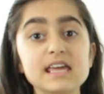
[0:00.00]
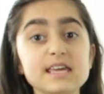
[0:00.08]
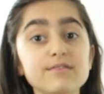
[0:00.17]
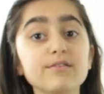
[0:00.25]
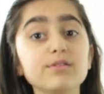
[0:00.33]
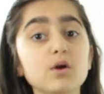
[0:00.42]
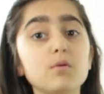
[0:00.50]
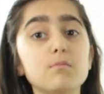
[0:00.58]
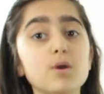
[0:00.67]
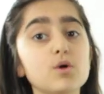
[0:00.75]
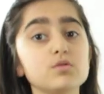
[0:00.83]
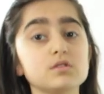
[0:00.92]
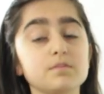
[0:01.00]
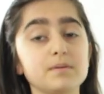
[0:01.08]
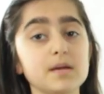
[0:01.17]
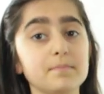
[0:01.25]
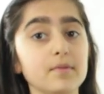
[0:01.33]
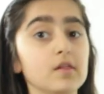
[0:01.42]
Even though most
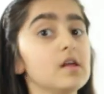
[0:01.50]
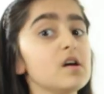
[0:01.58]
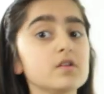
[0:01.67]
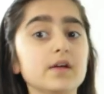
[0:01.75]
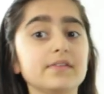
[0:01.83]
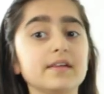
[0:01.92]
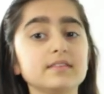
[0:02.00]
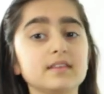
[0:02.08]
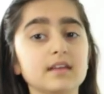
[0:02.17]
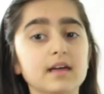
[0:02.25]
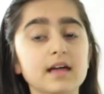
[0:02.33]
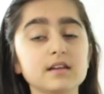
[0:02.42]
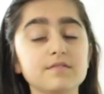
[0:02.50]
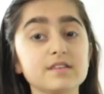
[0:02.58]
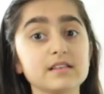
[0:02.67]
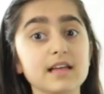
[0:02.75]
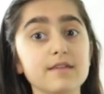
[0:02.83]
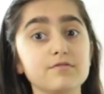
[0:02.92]
people thought that the end of
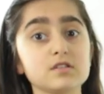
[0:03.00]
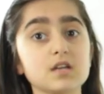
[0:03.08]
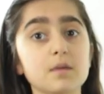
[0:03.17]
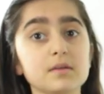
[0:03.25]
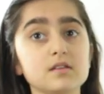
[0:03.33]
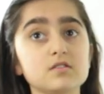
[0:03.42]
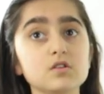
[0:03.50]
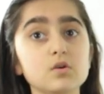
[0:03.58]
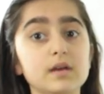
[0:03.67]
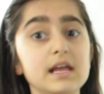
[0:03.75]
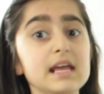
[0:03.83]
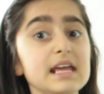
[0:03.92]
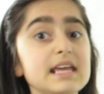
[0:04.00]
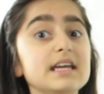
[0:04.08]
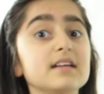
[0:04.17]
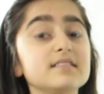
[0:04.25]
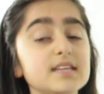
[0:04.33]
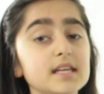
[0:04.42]
his life was coming soon, he
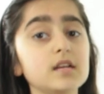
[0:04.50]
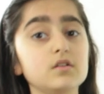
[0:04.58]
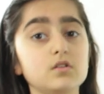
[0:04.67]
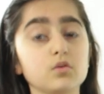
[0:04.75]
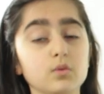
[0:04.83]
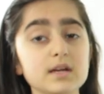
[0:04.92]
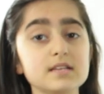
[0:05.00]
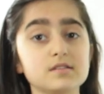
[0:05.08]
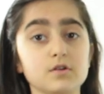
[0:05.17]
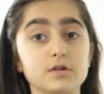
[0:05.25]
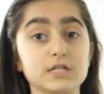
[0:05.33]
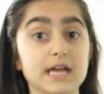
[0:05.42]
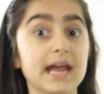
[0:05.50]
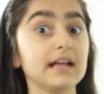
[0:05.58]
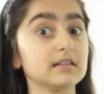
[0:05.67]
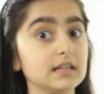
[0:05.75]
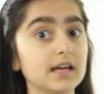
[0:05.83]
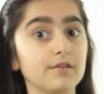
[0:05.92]
continued to research
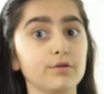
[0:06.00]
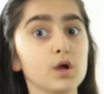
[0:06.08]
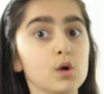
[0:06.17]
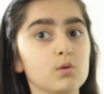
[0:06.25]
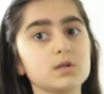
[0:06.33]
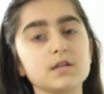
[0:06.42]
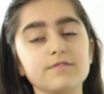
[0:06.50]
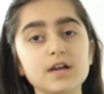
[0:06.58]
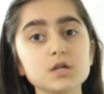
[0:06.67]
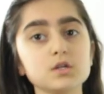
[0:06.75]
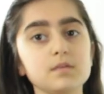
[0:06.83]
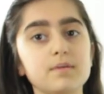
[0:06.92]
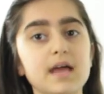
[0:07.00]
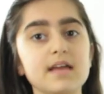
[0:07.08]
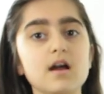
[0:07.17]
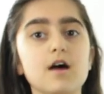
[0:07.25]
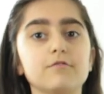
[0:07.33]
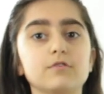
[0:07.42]
and live, which eventually paid
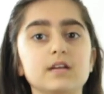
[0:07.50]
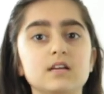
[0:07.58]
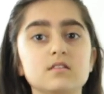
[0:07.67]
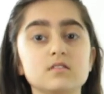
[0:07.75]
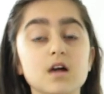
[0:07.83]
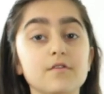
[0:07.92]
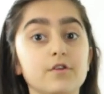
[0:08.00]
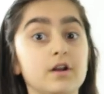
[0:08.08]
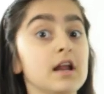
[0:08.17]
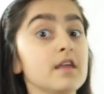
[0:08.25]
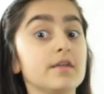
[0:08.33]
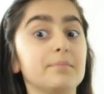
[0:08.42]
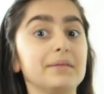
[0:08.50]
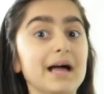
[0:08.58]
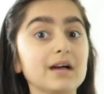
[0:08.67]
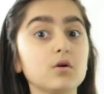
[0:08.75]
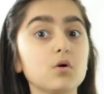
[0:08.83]
off when he discovered that black